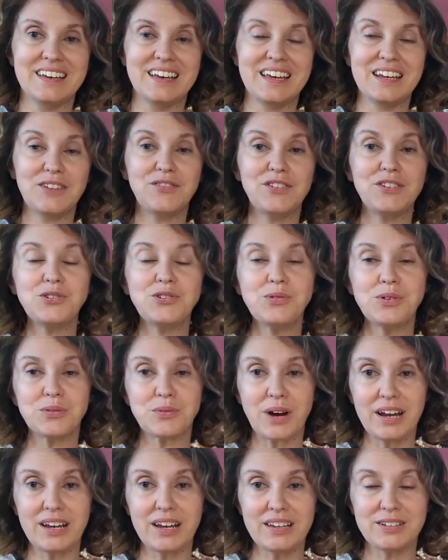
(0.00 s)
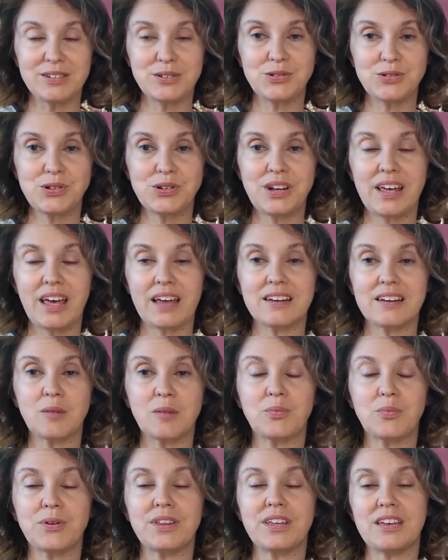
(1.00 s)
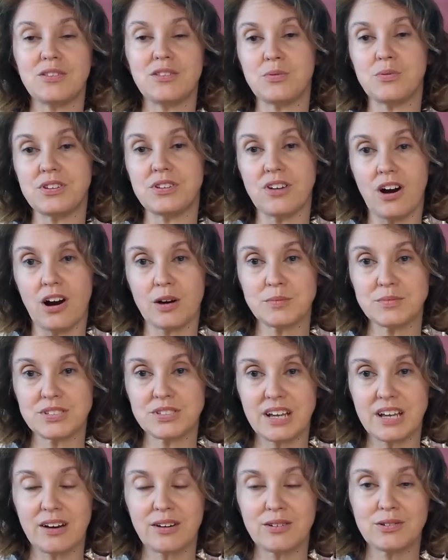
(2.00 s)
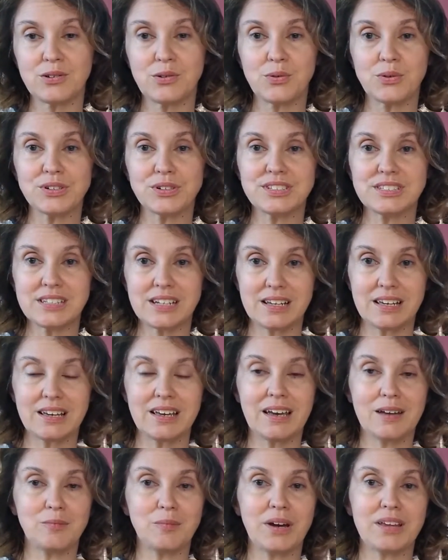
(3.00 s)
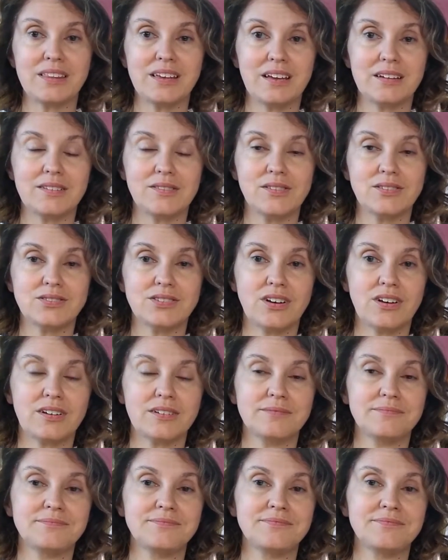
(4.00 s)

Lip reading: And if you do it right, you should end up with either with your arms down or sitting again by the end of the song.